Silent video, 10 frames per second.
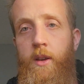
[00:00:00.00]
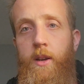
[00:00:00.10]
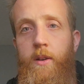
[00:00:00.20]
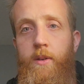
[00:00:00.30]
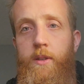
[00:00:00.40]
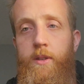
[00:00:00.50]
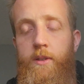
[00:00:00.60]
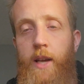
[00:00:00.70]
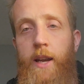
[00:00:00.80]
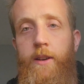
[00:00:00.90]
you know, it
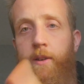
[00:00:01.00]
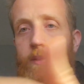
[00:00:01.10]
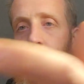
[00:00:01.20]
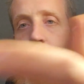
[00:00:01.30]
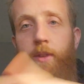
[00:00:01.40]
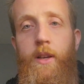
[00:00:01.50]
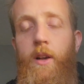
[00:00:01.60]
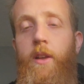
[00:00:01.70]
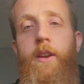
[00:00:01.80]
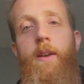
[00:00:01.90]
just, I don't know, they
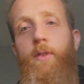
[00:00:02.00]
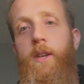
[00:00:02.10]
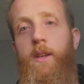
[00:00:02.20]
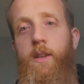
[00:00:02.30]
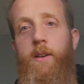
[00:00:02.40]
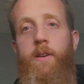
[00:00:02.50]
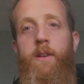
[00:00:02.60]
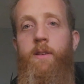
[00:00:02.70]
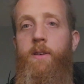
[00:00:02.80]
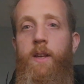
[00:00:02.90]
call it an everyday
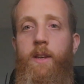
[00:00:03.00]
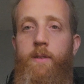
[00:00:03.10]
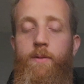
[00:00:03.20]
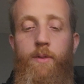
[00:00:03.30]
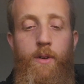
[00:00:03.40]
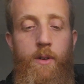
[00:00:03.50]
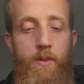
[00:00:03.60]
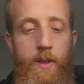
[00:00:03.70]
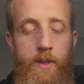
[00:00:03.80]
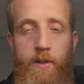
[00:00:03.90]
carry, and for good
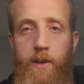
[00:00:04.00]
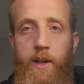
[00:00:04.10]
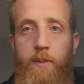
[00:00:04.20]
reason, right?